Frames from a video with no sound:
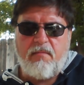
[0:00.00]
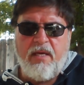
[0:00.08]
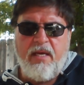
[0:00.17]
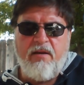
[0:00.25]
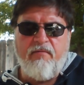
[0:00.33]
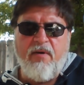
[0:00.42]

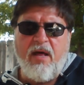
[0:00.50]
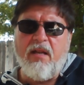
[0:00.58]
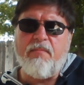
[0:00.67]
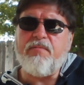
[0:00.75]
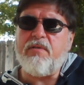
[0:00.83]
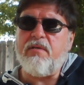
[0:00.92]
he
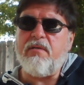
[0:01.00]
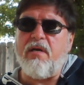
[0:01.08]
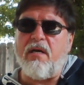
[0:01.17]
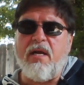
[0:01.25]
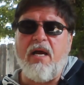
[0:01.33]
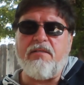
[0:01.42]
developed
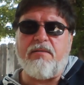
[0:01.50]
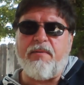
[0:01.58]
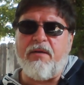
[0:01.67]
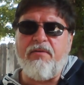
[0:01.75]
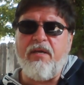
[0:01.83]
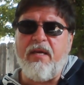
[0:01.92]
a concept.
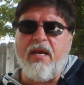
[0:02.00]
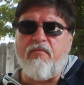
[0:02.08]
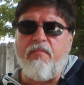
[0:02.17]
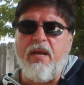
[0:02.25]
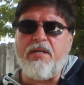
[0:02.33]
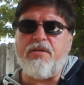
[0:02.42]
I don't think he
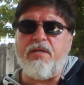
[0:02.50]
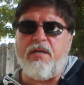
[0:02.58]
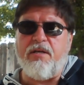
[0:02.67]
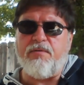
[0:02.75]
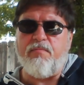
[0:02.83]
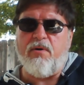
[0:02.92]
ever mentioned it
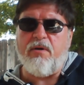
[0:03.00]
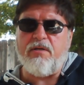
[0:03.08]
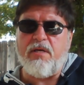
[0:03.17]
in his book,